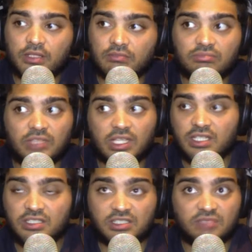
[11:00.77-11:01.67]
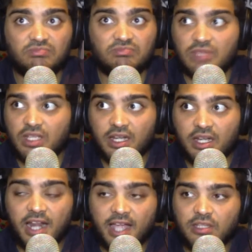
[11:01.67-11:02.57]
is
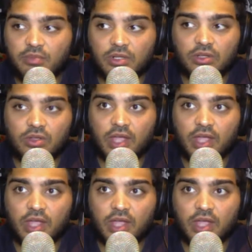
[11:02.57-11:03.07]
relatable,